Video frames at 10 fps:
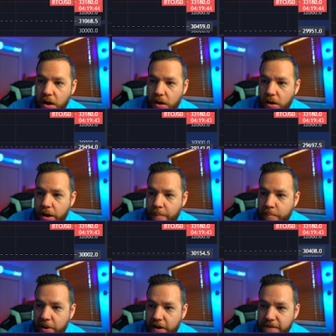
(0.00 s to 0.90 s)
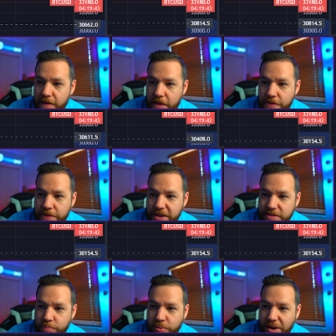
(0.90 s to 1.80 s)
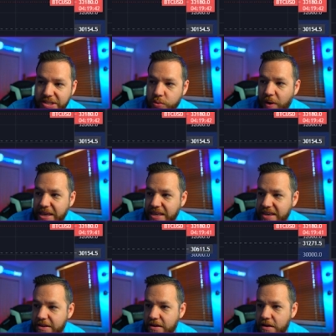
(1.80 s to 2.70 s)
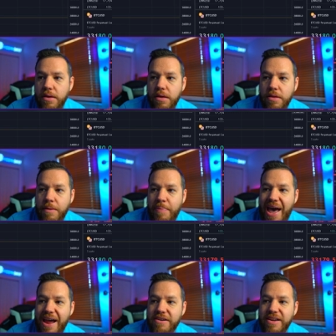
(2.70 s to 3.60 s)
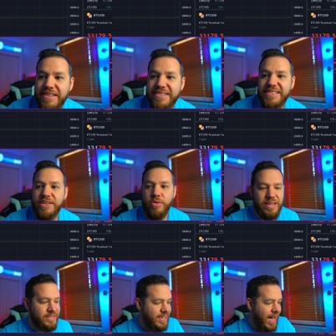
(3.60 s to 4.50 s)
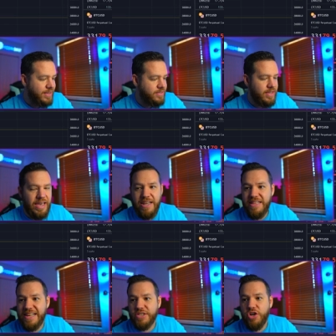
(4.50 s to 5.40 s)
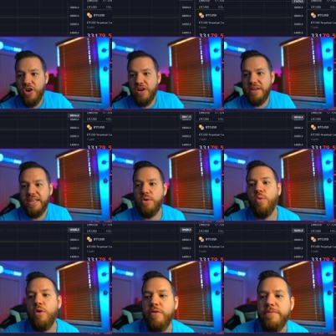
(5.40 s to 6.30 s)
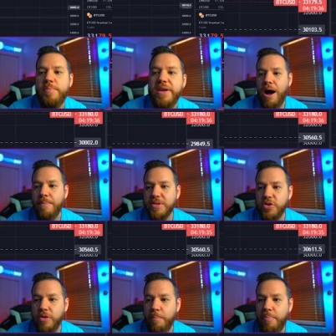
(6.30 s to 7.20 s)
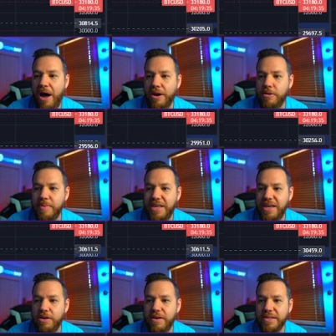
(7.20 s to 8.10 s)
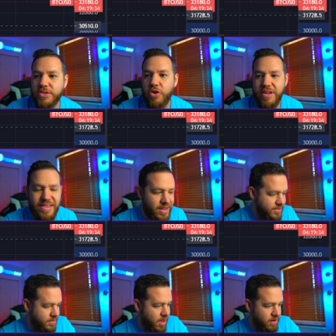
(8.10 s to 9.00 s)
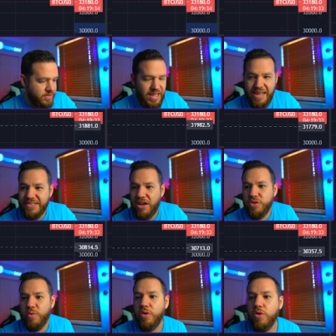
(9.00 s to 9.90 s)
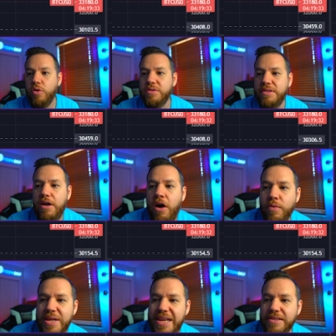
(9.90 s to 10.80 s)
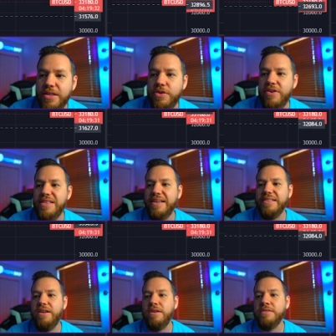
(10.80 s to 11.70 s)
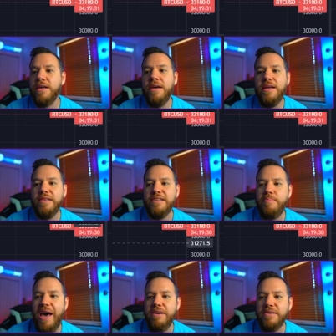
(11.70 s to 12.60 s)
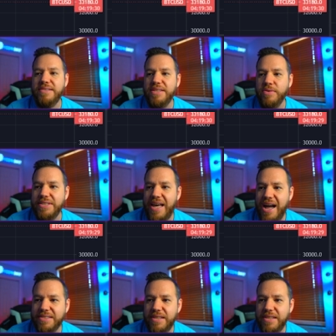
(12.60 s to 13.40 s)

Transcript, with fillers: above this price right here, the pattern is still intact. And that's currently where we've been. So the bottom here is $30,000. As long as we don't go all the way down to $30,000, this pattern is still intact.